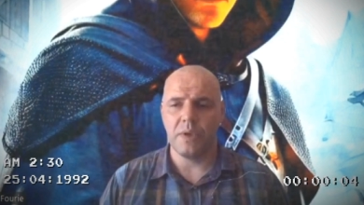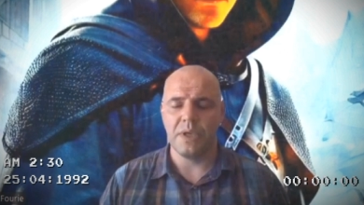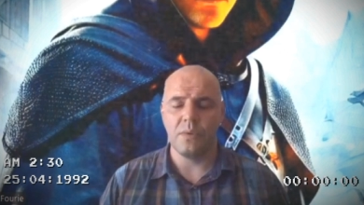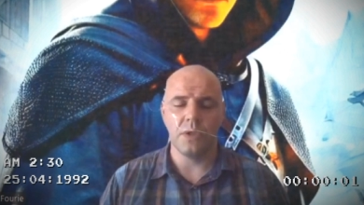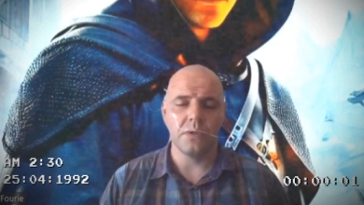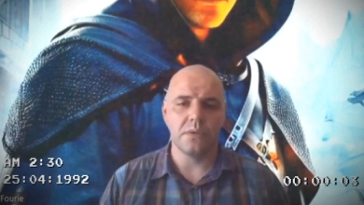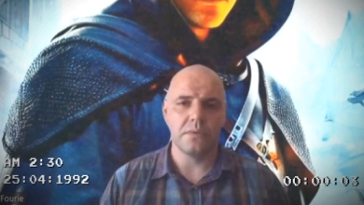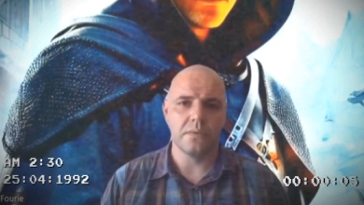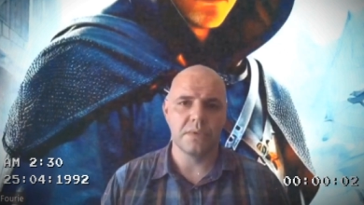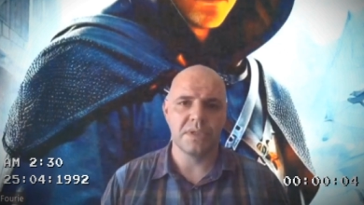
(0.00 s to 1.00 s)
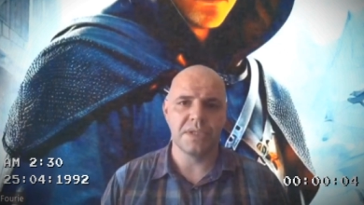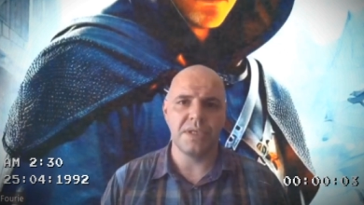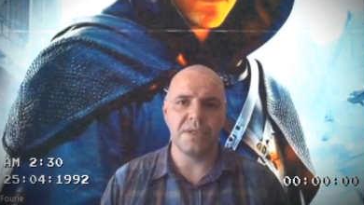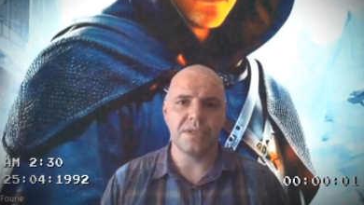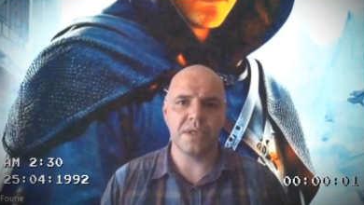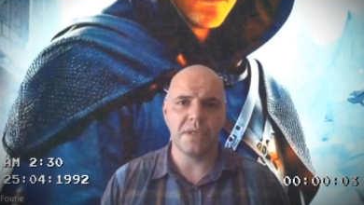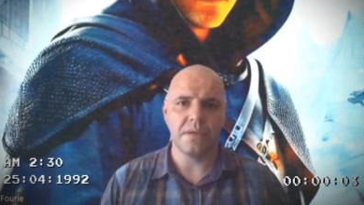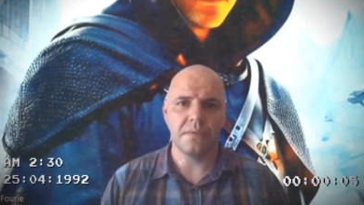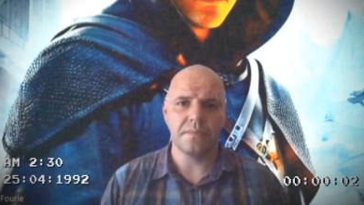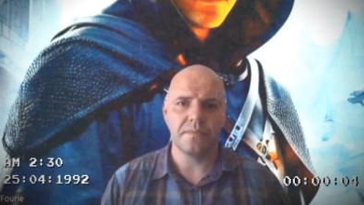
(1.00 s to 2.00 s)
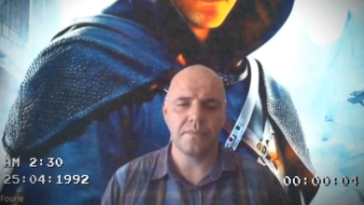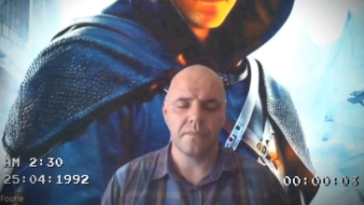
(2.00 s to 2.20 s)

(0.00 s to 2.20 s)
we will see each other,